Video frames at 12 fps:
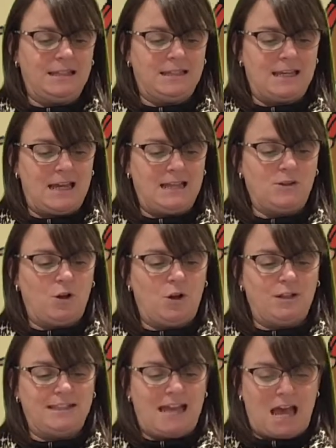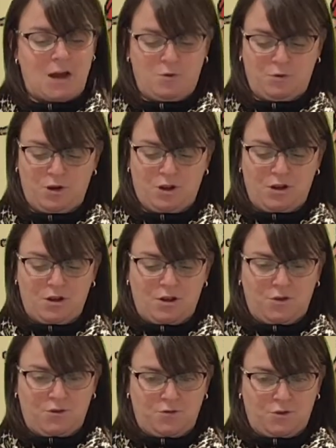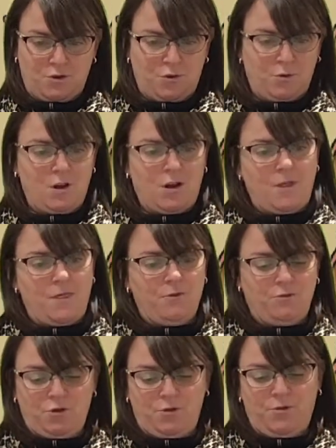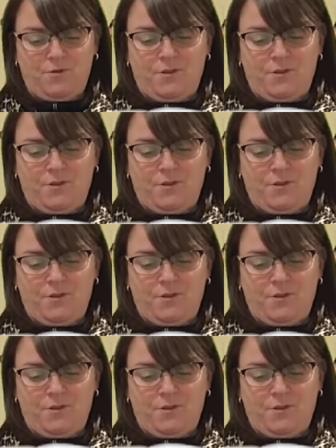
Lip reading: it says, it's called Down Through the Roof.